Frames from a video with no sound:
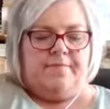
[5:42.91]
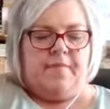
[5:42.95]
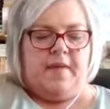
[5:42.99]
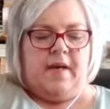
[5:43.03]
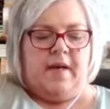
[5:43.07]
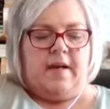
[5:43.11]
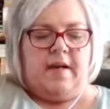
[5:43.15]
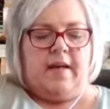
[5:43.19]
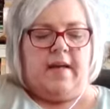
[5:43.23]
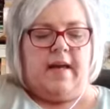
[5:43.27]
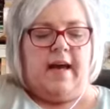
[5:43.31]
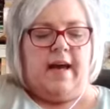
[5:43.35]

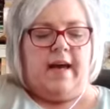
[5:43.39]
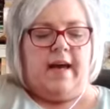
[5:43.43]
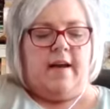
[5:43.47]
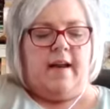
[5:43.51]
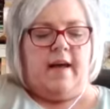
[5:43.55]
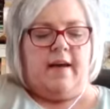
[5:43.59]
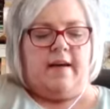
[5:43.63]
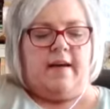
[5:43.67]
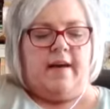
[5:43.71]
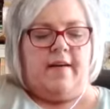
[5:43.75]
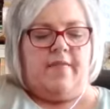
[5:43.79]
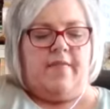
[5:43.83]
And again,
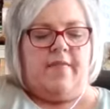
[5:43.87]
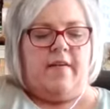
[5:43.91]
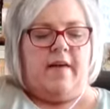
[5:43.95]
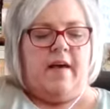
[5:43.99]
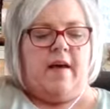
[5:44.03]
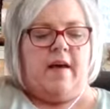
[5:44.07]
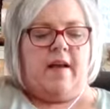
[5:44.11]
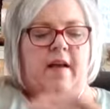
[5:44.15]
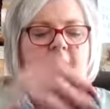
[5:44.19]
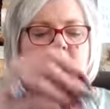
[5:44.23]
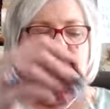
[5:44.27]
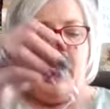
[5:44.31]
like I
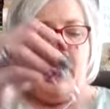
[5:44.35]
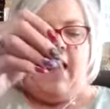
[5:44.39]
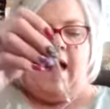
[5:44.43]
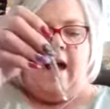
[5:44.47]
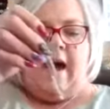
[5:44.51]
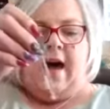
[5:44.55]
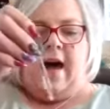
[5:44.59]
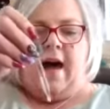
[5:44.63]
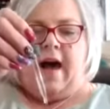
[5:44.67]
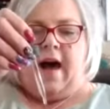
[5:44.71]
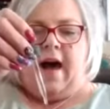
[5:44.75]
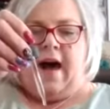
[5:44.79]
said,
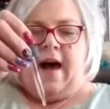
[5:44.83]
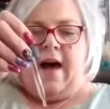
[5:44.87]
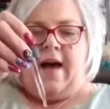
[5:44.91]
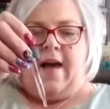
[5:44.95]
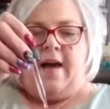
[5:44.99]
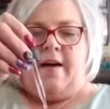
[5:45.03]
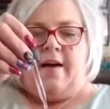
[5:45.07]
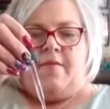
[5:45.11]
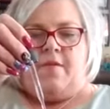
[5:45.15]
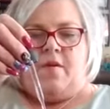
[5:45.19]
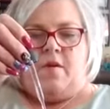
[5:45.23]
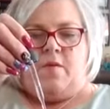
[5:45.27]
I
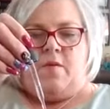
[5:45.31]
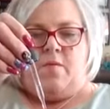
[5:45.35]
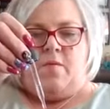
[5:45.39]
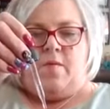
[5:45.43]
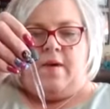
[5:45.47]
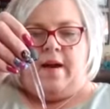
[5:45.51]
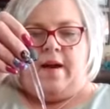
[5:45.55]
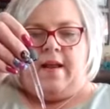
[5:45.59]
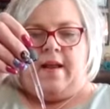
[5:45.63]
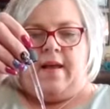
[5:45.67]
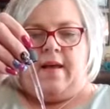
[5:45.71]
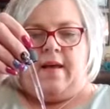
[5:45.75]
have
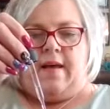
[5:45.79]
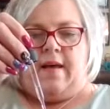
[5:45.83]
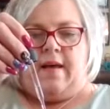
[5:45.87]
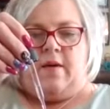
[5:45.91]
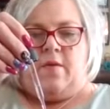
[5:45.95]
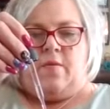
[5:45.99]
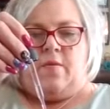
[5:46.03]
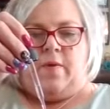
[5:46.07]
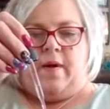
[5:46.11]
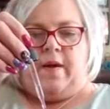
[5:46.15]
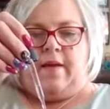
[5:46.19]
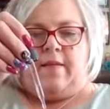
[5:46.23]
already
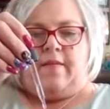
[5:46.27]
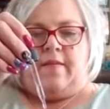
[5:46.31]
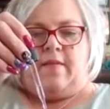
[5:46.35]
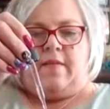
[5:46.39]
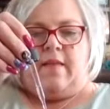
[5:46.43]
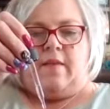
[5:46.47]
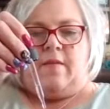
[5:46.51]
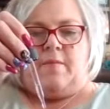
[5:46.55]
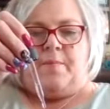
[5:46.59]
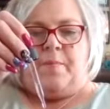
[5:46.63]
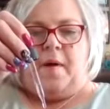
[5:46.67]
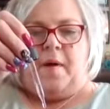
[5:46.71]
erased
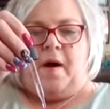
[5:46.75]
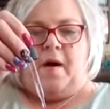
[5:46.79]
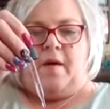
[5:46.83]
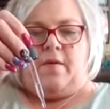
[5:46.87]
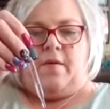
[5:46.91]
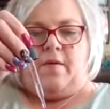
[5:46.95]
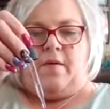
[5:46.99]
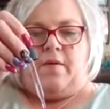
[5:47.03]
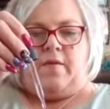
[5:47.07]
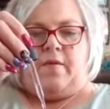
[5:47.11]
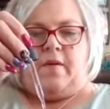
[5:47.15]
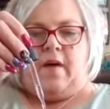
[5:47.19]
these
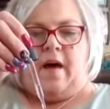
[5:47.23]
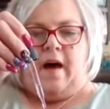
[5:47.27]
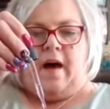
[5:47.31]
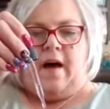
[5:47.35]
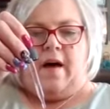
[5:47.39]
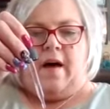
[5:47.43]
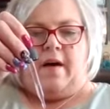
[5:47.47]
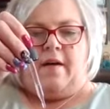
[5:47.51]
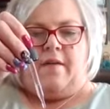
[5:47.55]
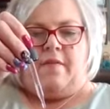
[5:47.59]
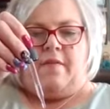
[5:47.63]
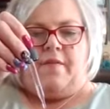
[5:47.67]
bottles.
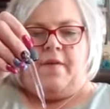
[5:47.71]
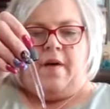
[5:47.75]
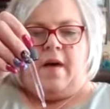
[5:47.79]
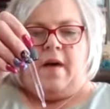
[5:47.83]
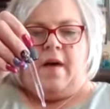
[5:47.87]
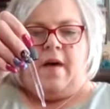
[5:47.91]
I've